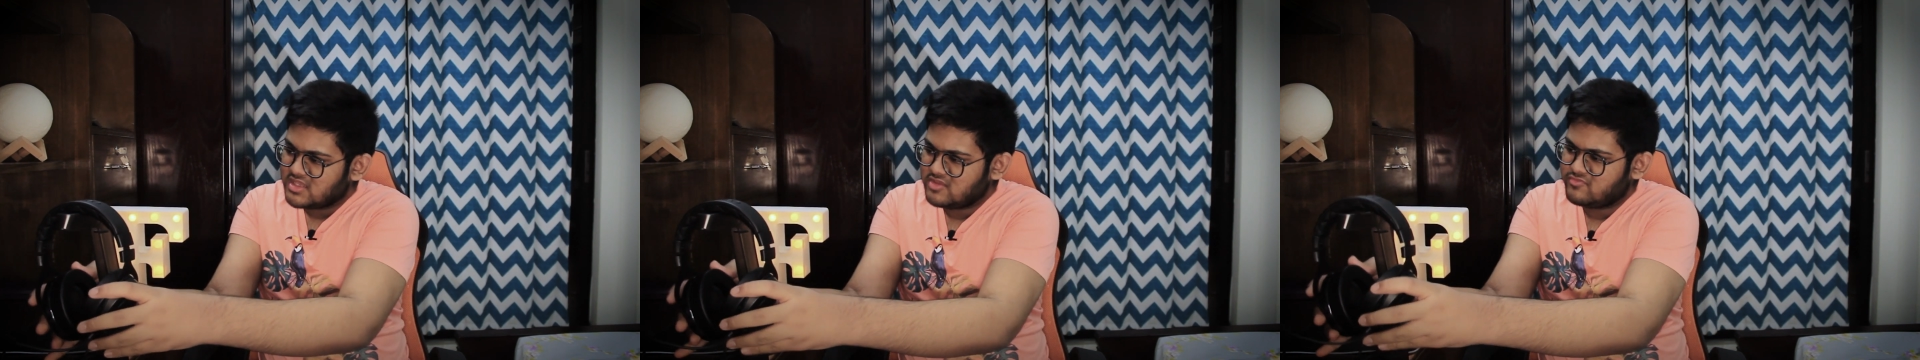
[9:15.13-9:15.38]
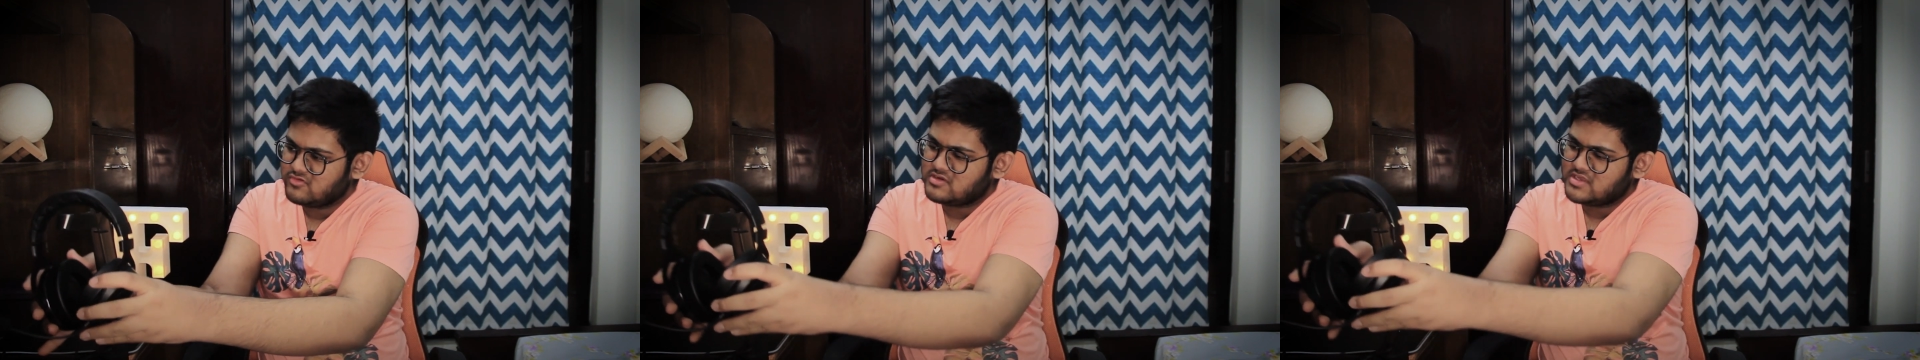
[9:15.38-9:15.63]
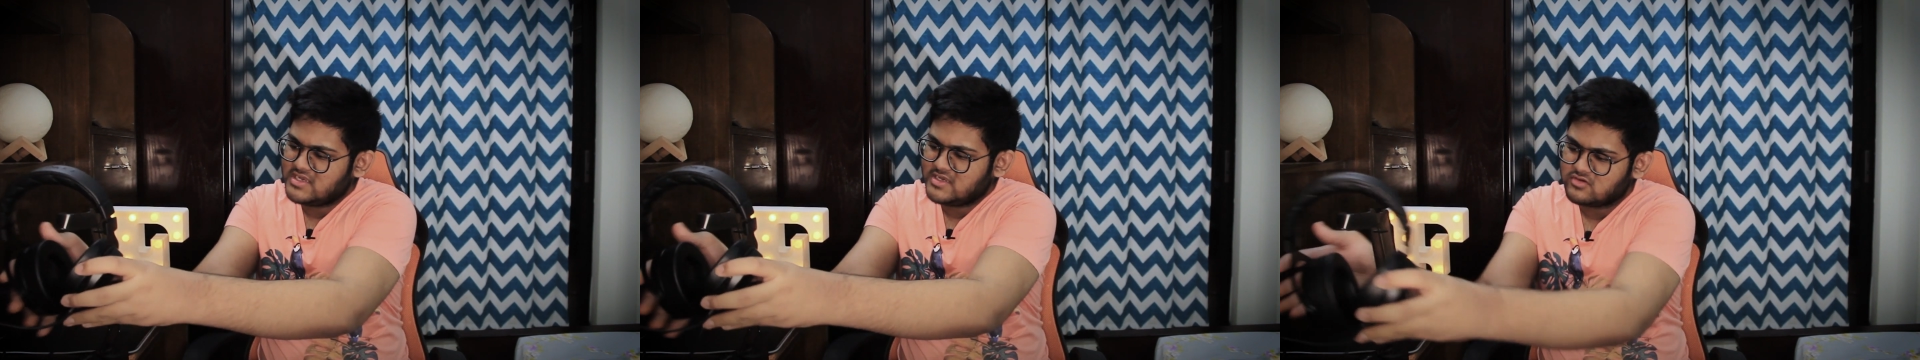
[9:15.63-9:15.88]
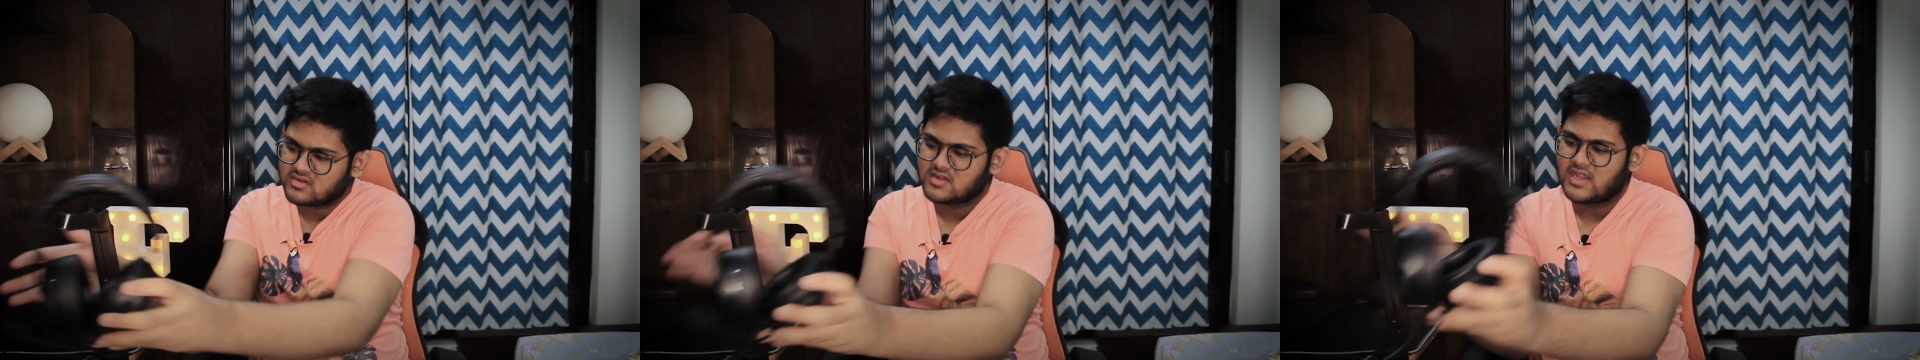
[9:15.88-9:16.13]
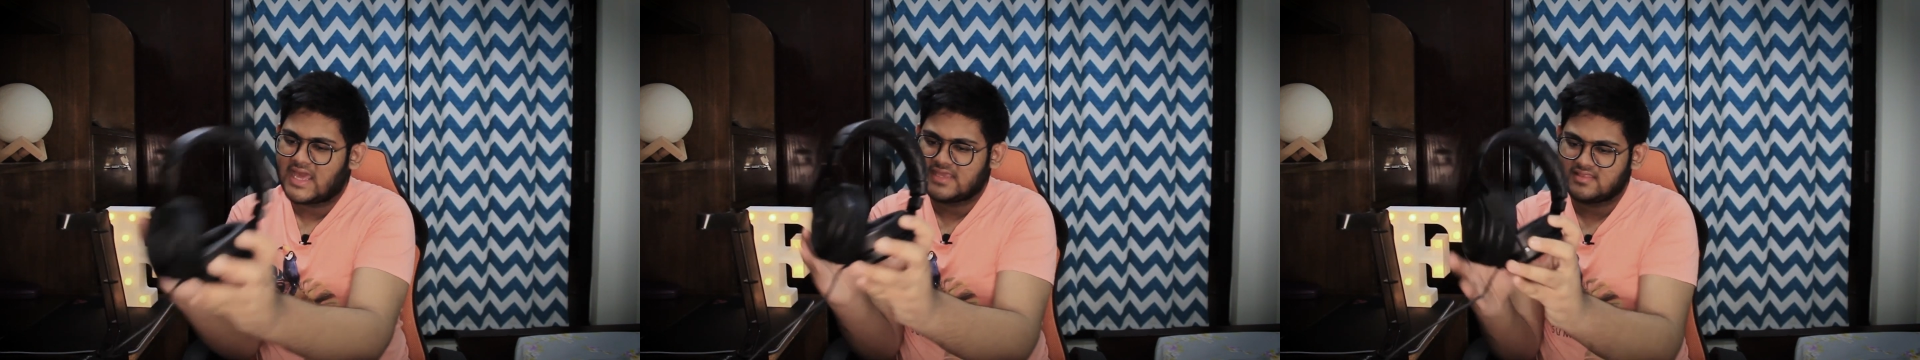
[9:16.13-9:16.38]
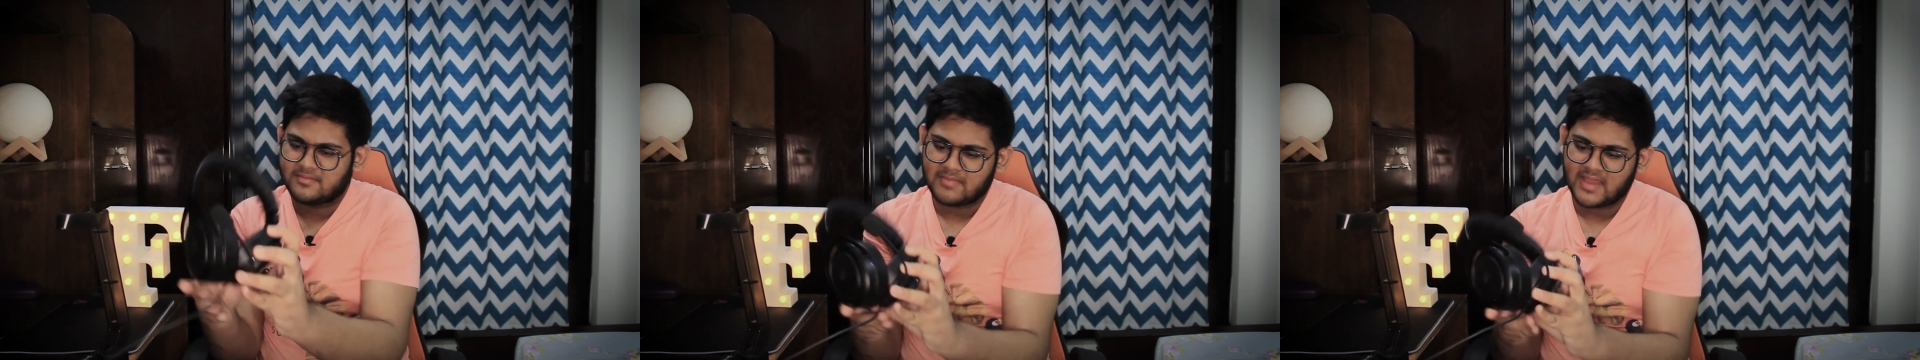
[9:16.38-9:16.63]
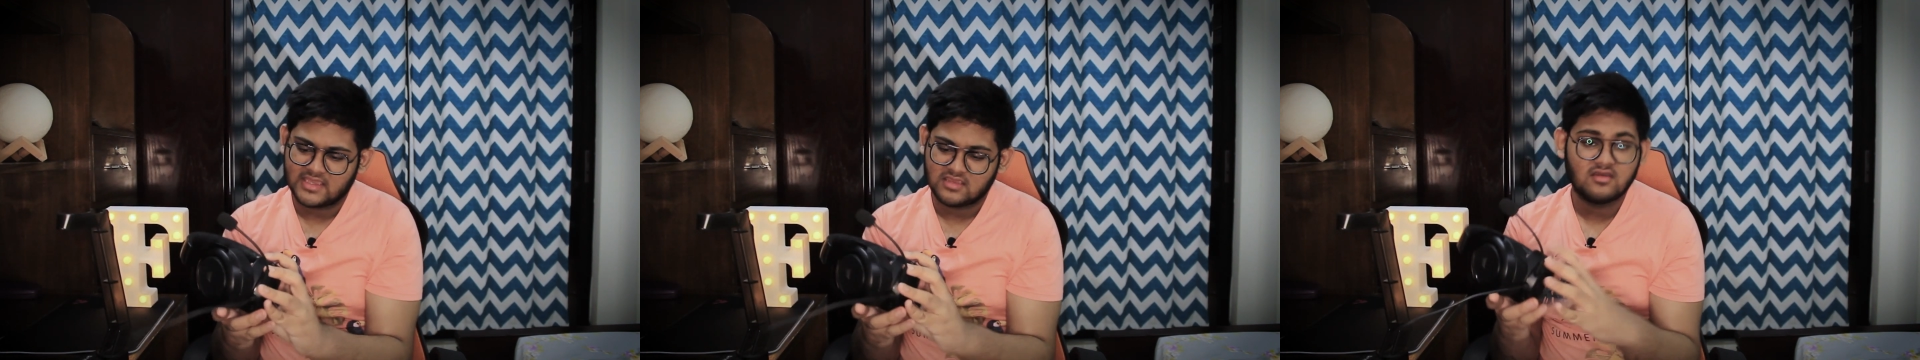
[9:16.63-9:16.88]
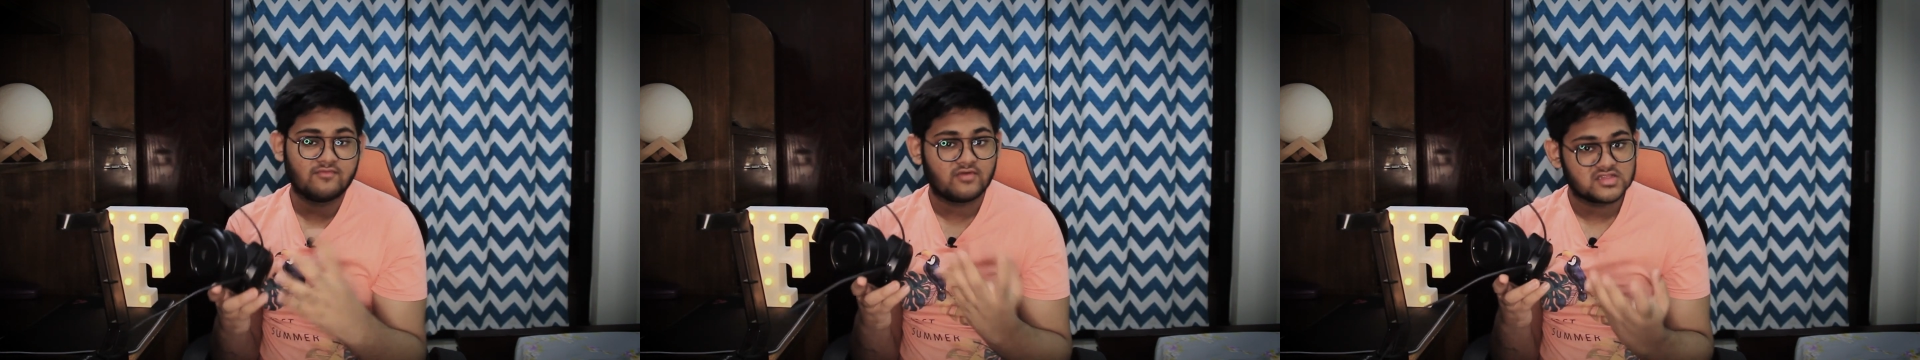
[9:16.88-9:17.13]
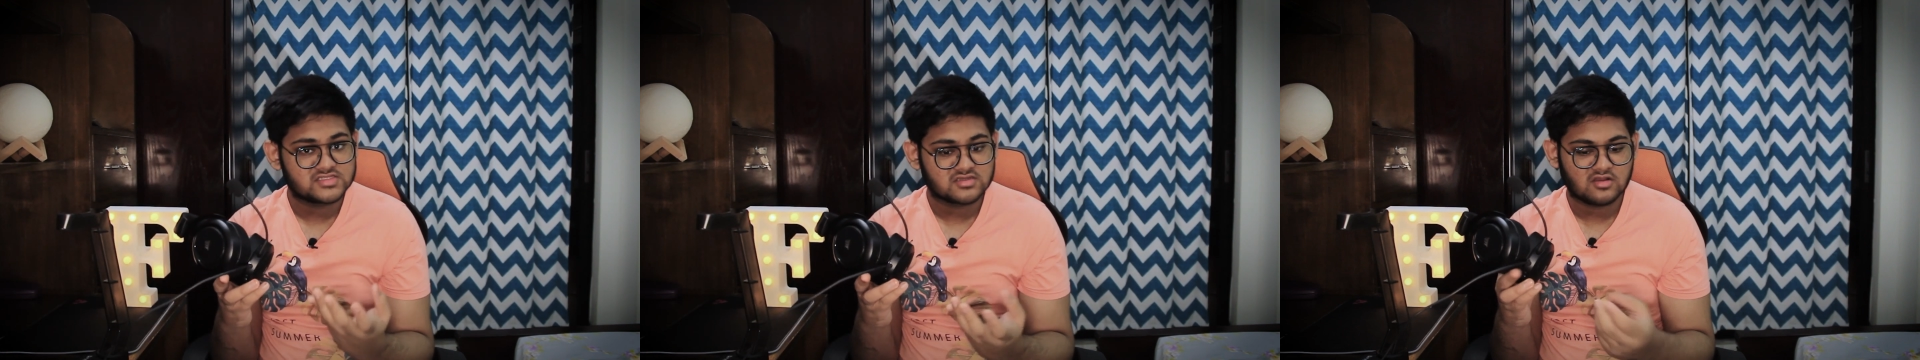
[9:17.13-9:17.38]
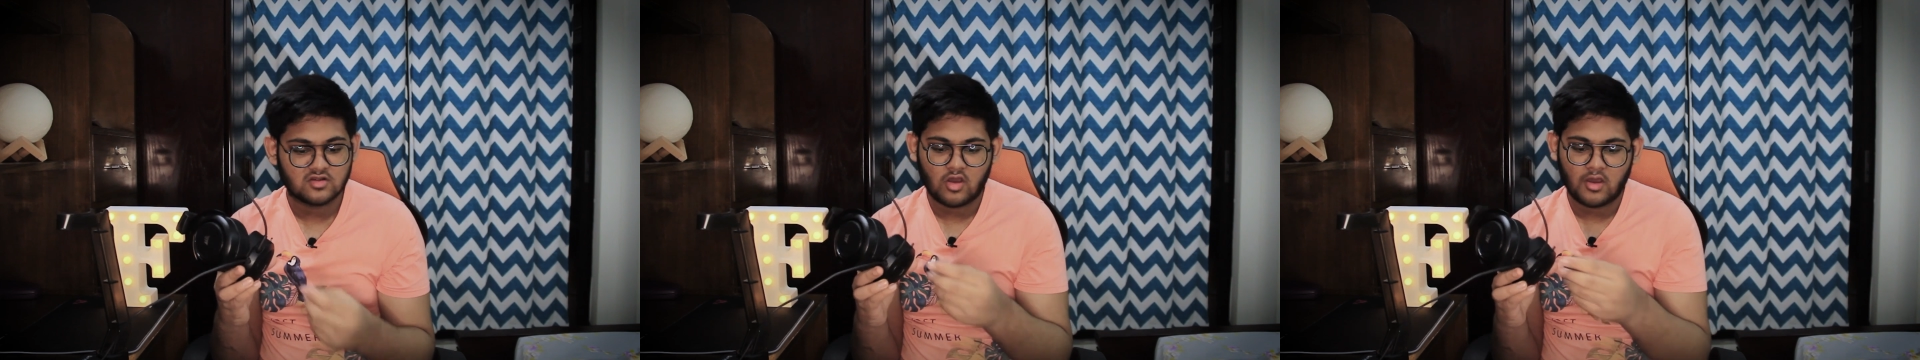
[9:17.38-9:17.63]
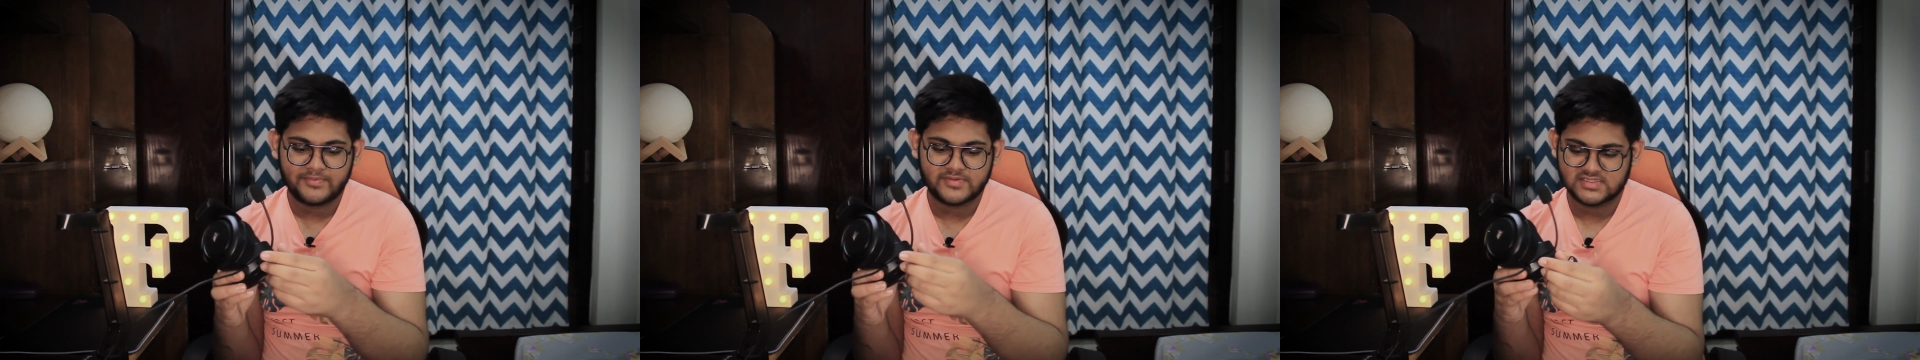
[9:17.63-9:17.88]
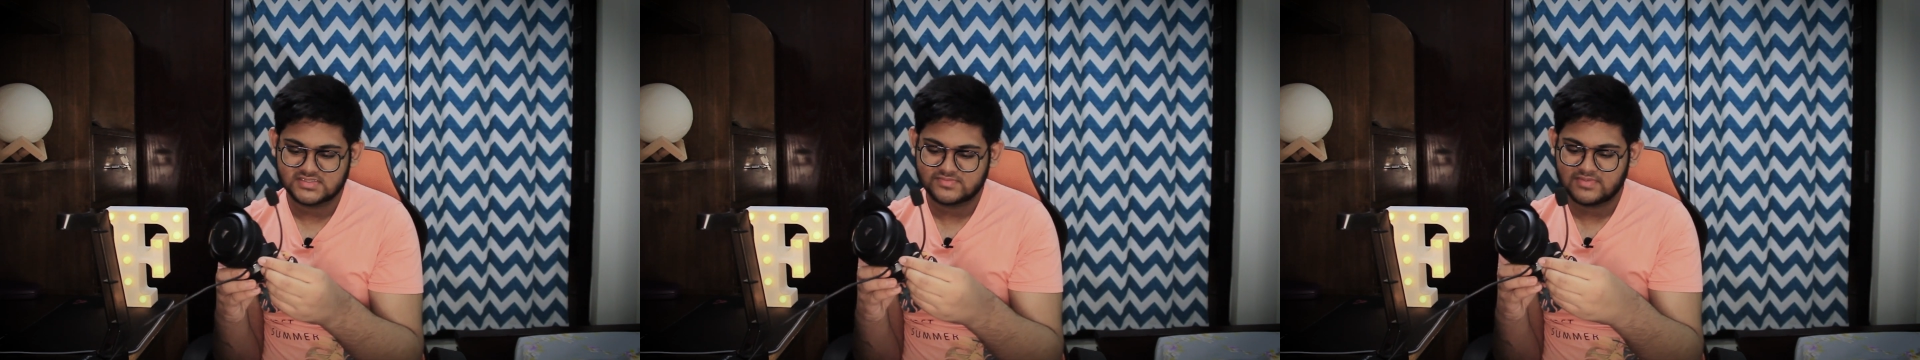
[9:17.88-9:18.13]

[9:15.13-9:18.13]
if you really don't like the mic, you have also got options,